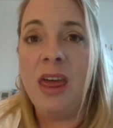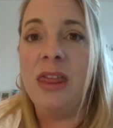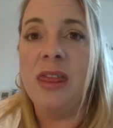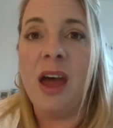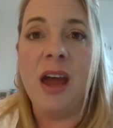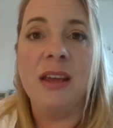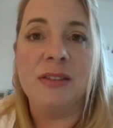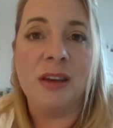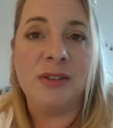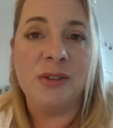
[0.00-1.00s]
that is
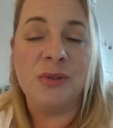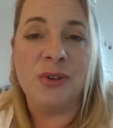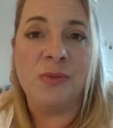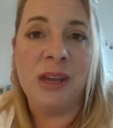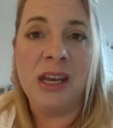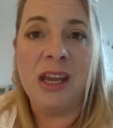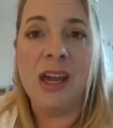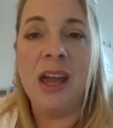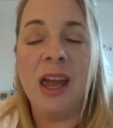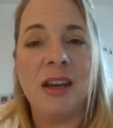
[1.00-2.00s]
on social
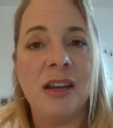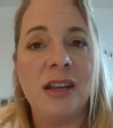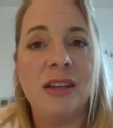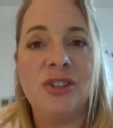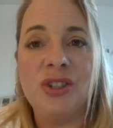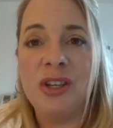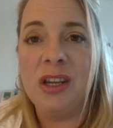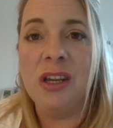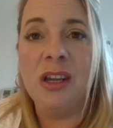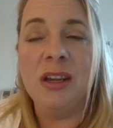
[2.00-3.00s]
media, and
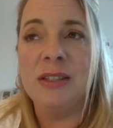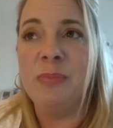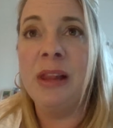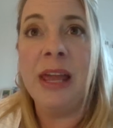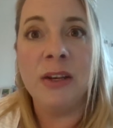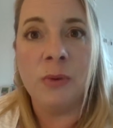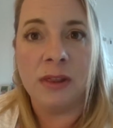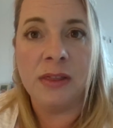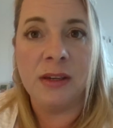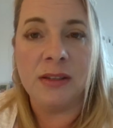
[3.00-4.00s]
she is plagued
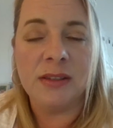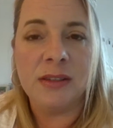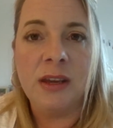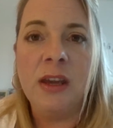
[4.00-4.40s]
with this.